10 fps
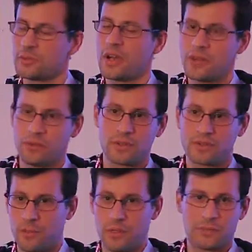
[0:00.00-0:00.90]
do I have logs
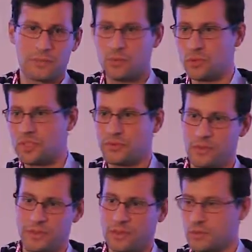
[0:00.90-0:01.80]
coming in from
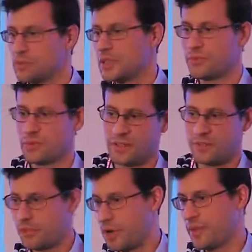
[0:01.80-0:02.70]
two different
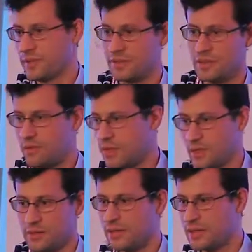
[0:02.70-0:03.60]
experiments that are
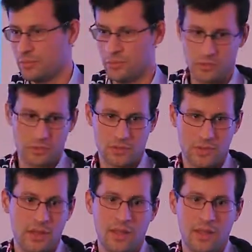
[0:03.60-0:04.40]
running in the same module?